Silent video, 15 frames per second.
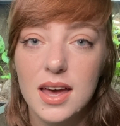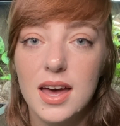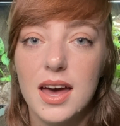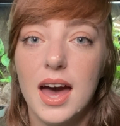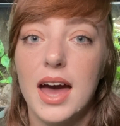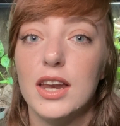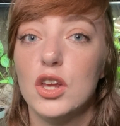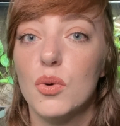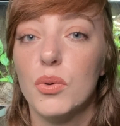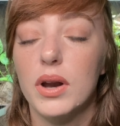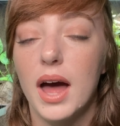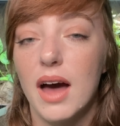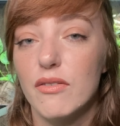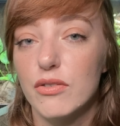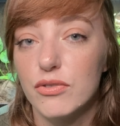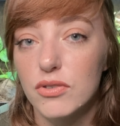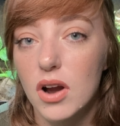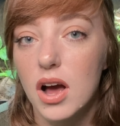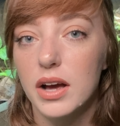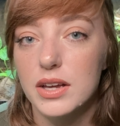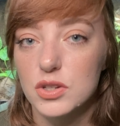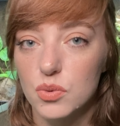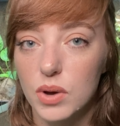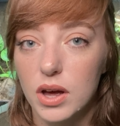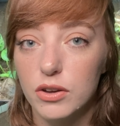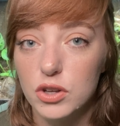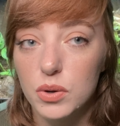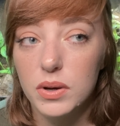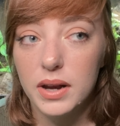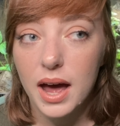and you want to have a frog as well,
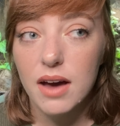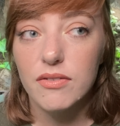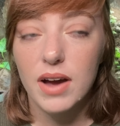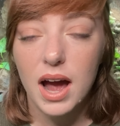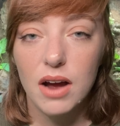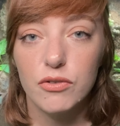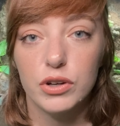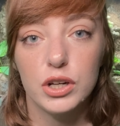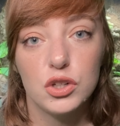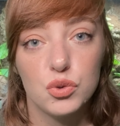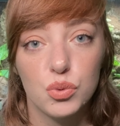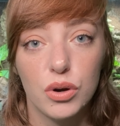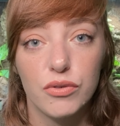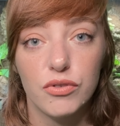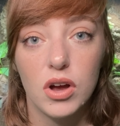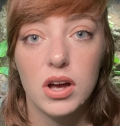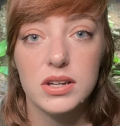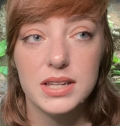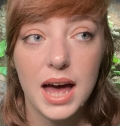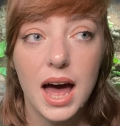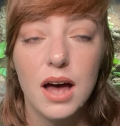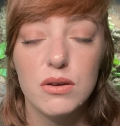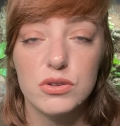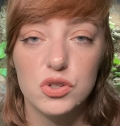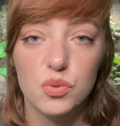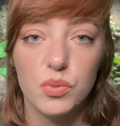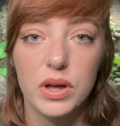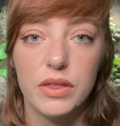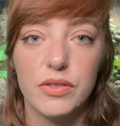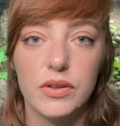you can have African dwarf frogs housed
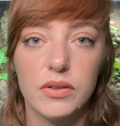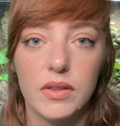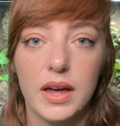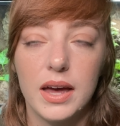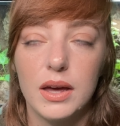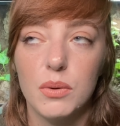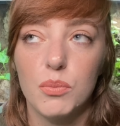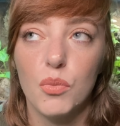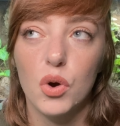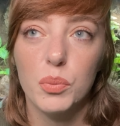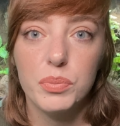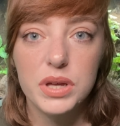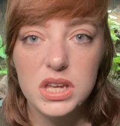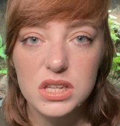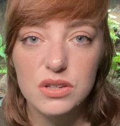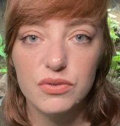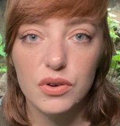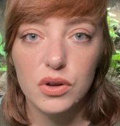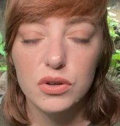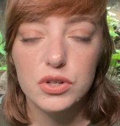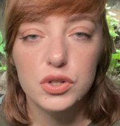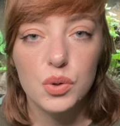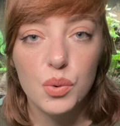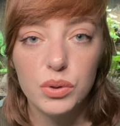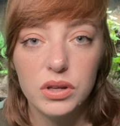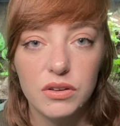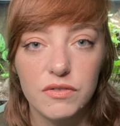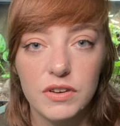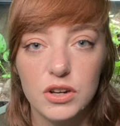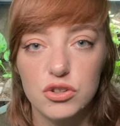with like more peaceful
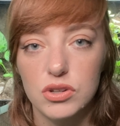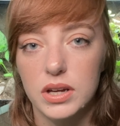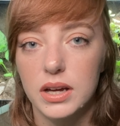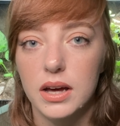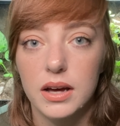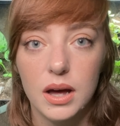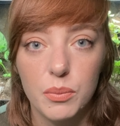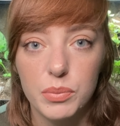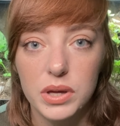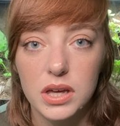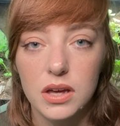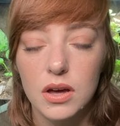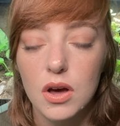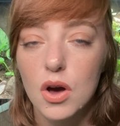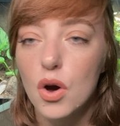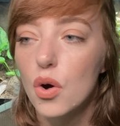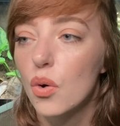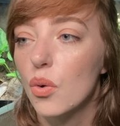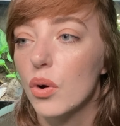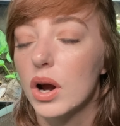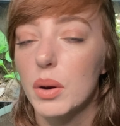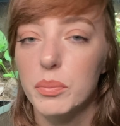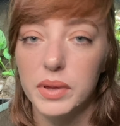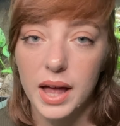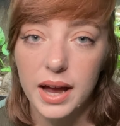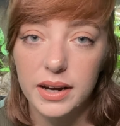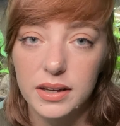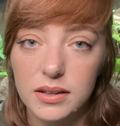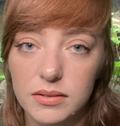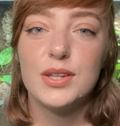schooling fish like a guppy or a
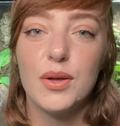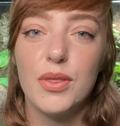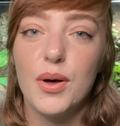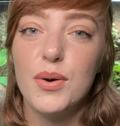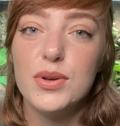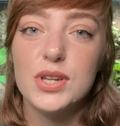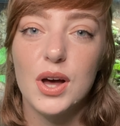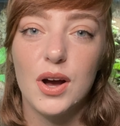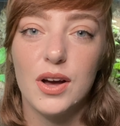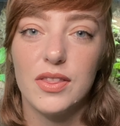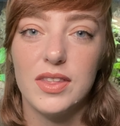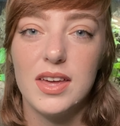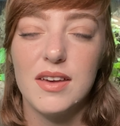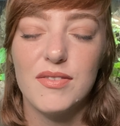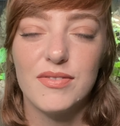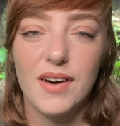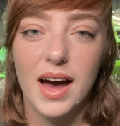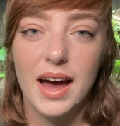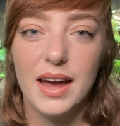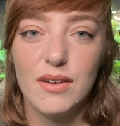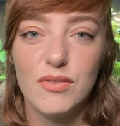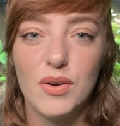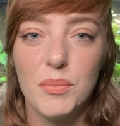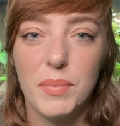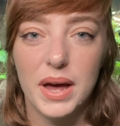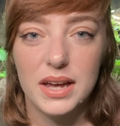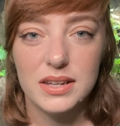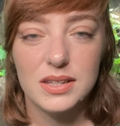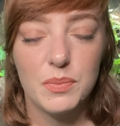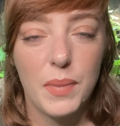platy. So those are the 5
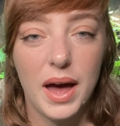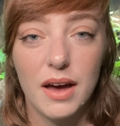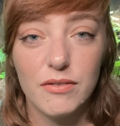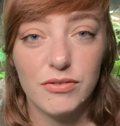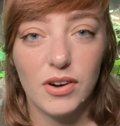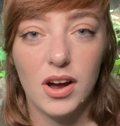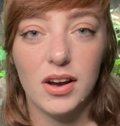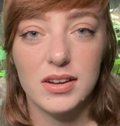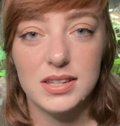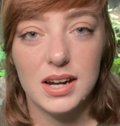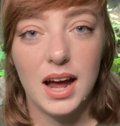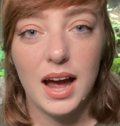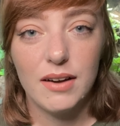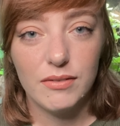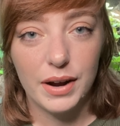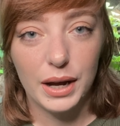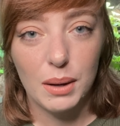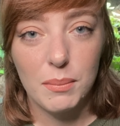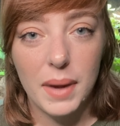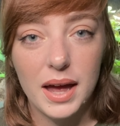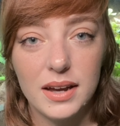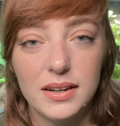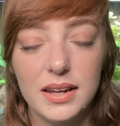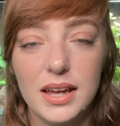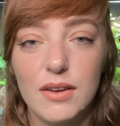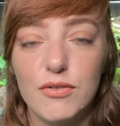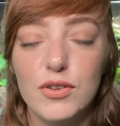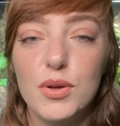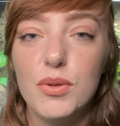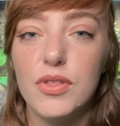best pet frogs that I recommend.
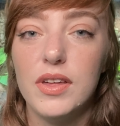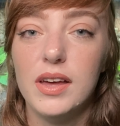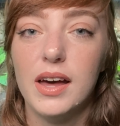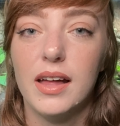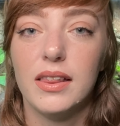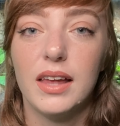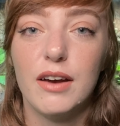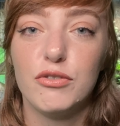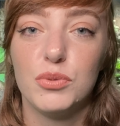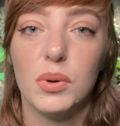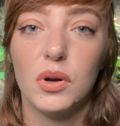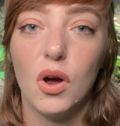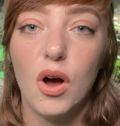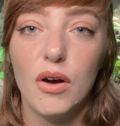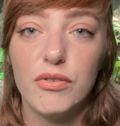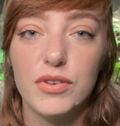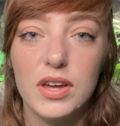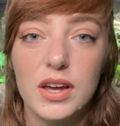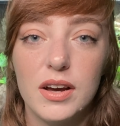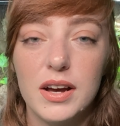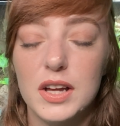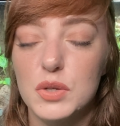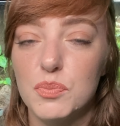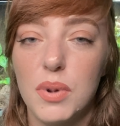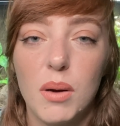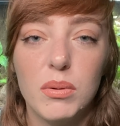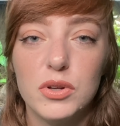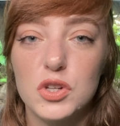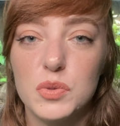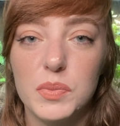If you think I left one off here, it's
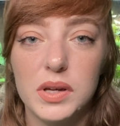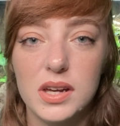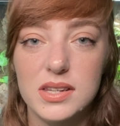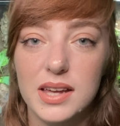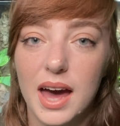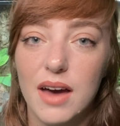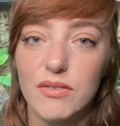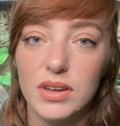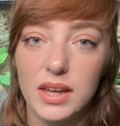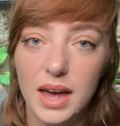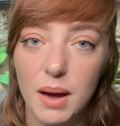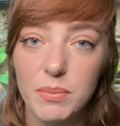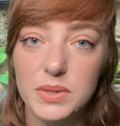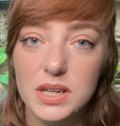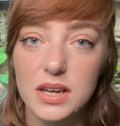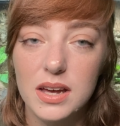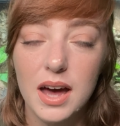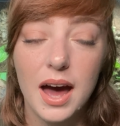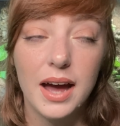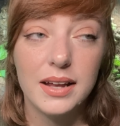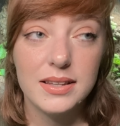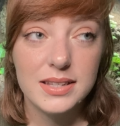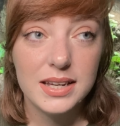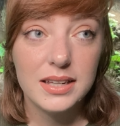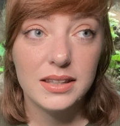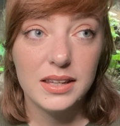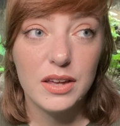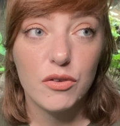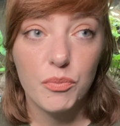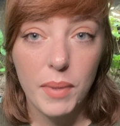probably just because I haven't kept it. I did
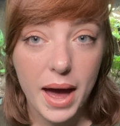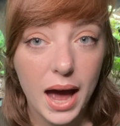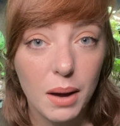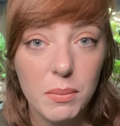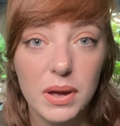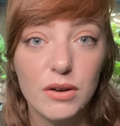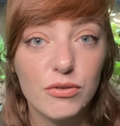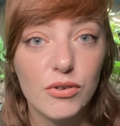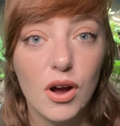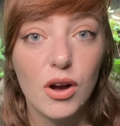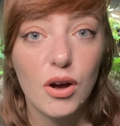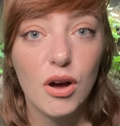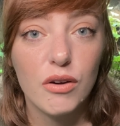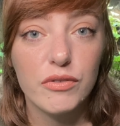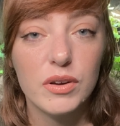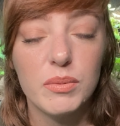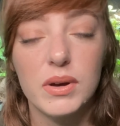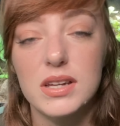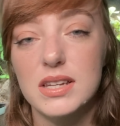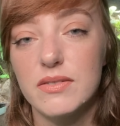leave Pac-Man frog off here because I've